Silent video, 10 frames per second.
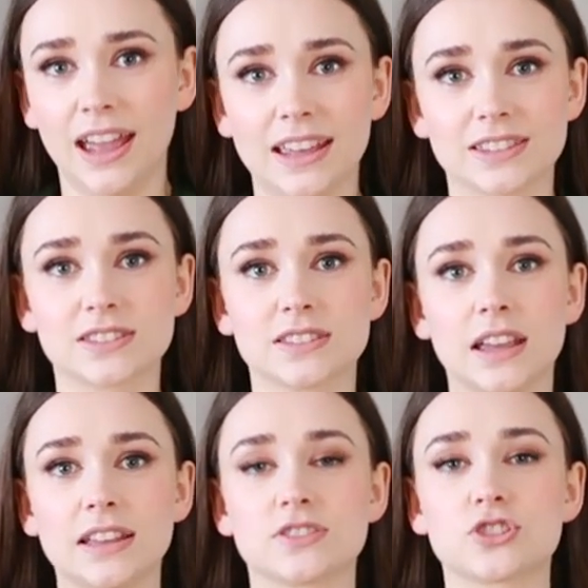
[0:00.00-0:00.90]
It's
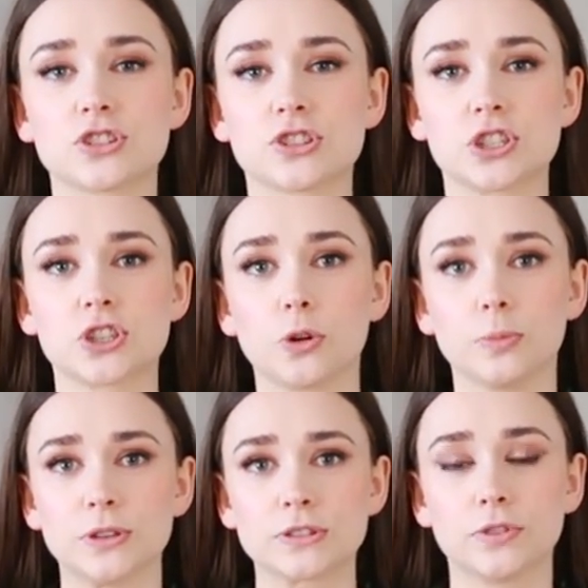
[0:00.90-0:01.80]
just so
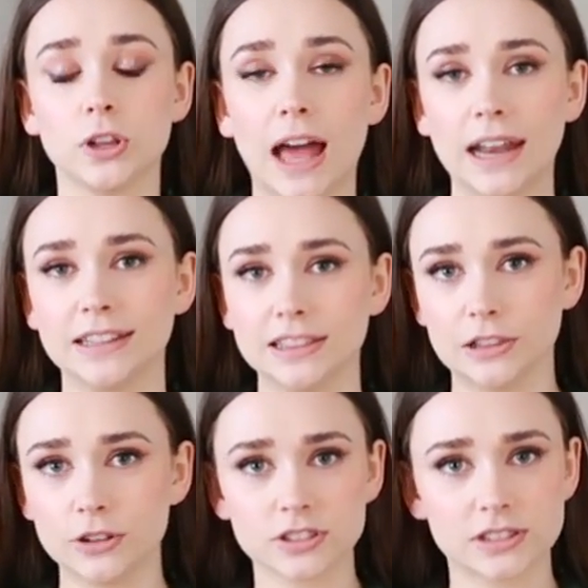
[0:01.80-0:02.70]
beautiful, and it
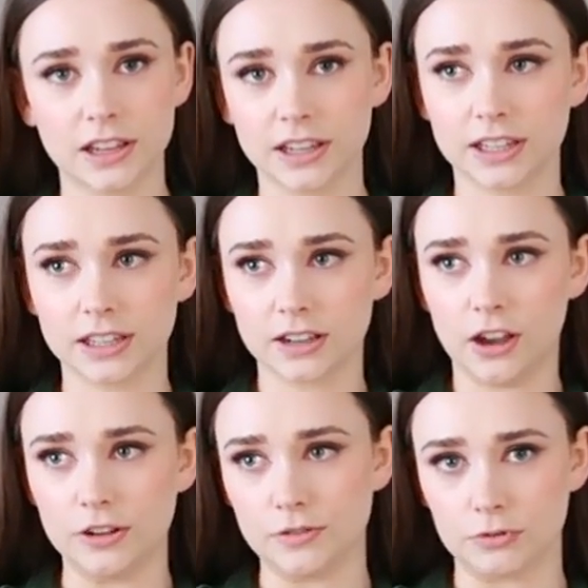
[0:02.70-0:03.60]
looks like
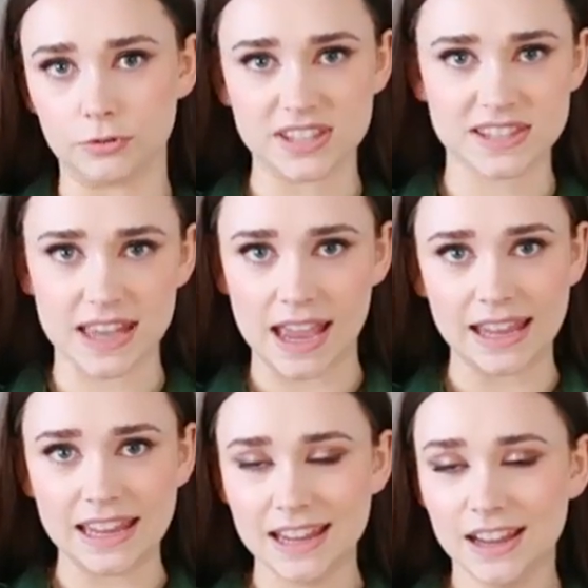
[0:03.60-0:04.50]
kind of a
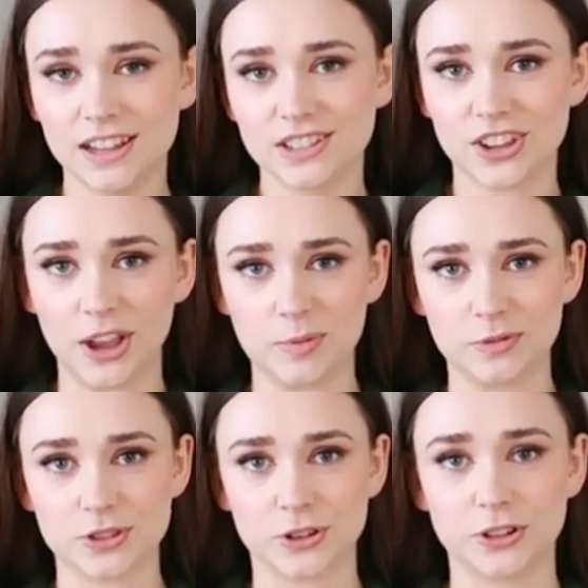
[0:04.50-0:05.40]
risque type
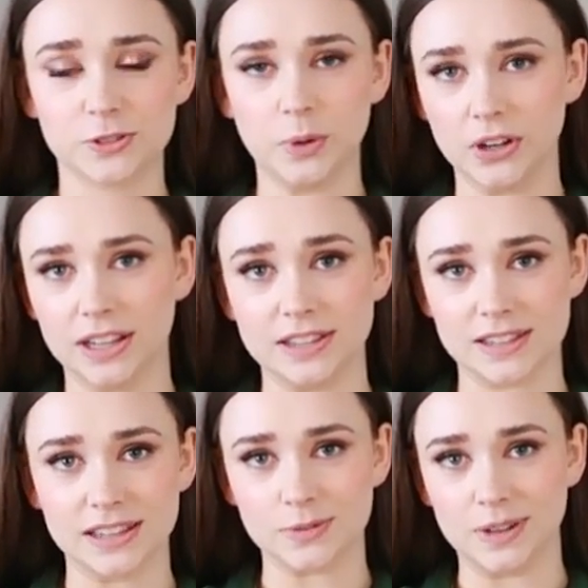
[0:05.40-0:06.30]
of skirt, but
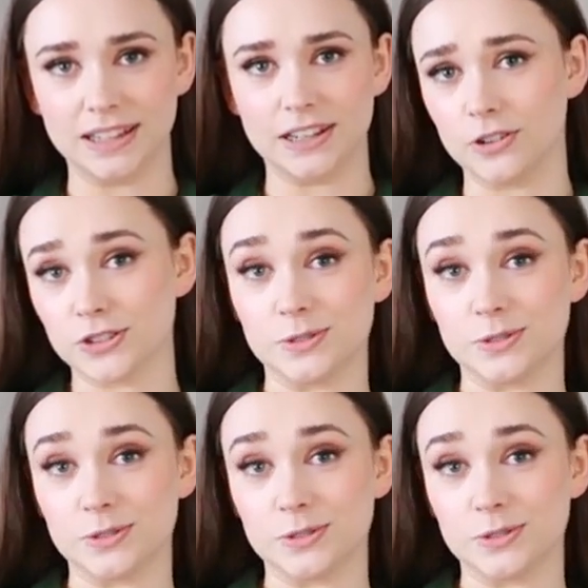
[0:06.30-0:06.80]
it's really not.